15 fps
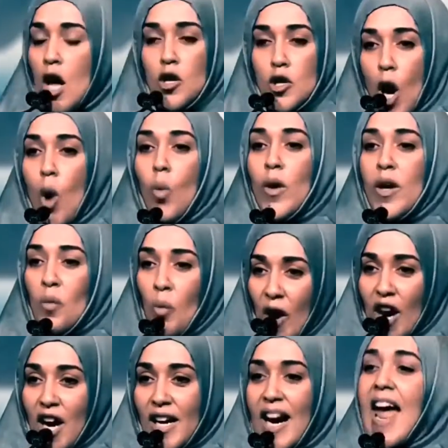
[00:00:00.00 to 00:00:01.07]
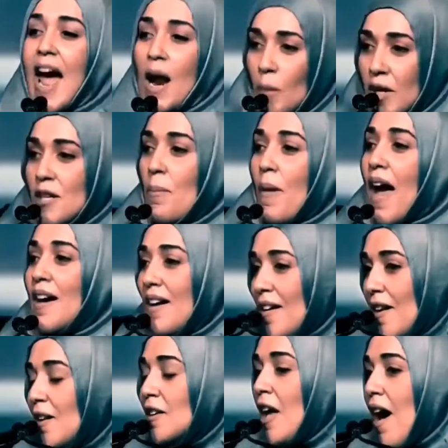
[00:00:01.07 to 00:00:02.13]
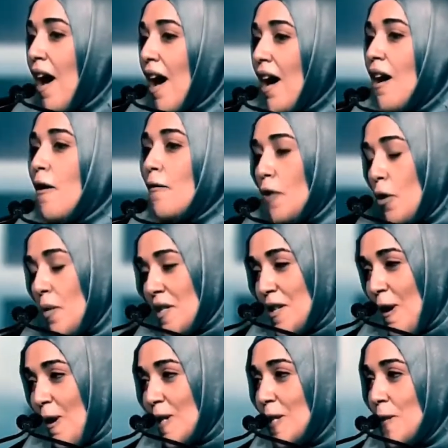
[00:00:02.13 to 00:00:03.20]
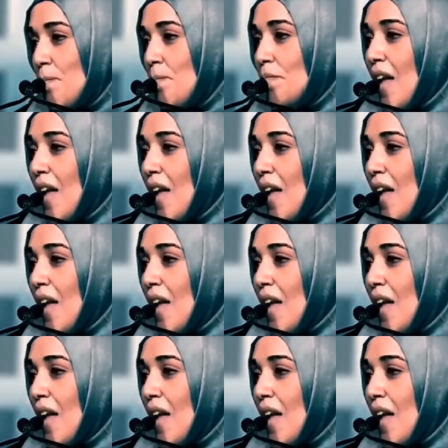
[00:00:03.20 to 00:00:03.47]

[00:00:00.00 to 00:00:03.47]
No, we work and we depend on Allah for results.